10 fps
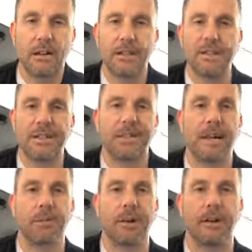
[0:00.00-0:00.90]
Now, let me just
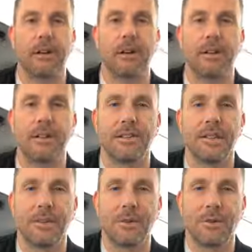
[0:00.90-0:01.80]
stop right there. Good to
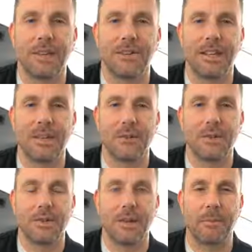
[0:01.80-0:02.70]
see you, Chris. Thank you
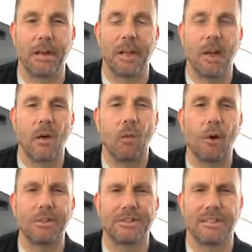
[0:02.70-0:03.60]
for joining me.
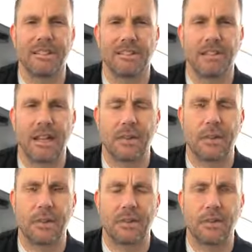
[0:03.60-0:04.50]
What was Jesus like
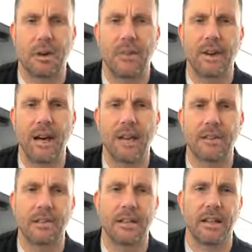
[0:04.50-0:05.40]
when he was 12?
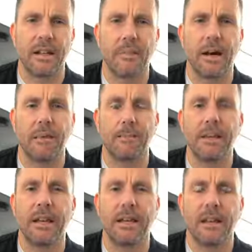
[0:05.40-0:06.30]
Honestly, come on,
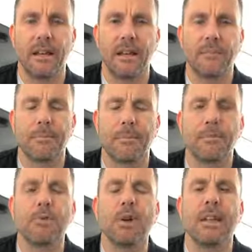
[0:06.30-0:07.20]
be
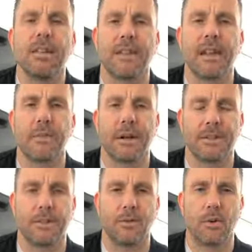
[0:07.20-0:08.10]
really think
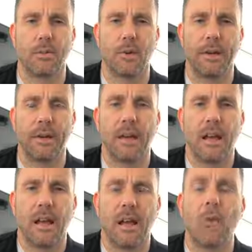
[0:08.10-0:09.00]
about this for a moment.
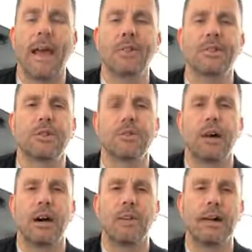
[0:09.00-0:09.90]
When I was
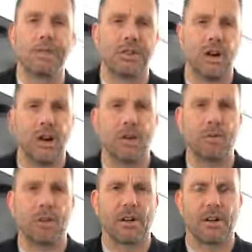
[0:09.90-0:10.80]
12, I was
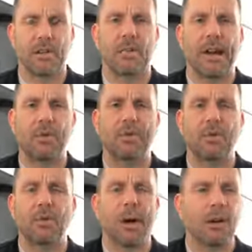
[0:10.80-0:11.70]
awkward. When I
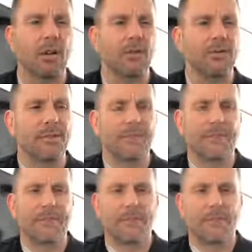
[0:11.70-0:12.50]
was 12,